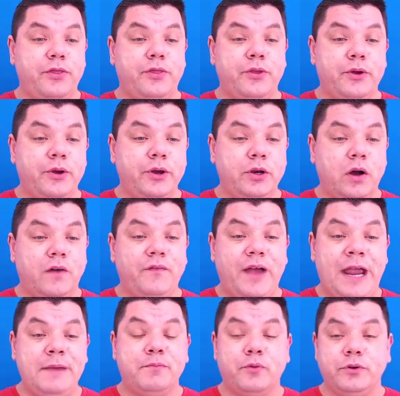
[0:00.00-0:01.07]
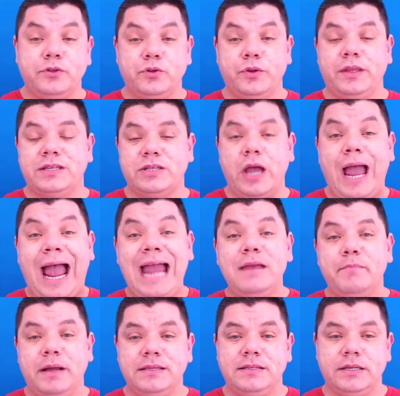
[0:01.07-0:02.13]
3rd of April, so
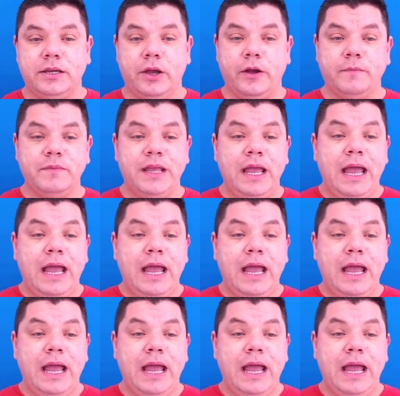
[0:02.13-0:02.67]
8 months ago.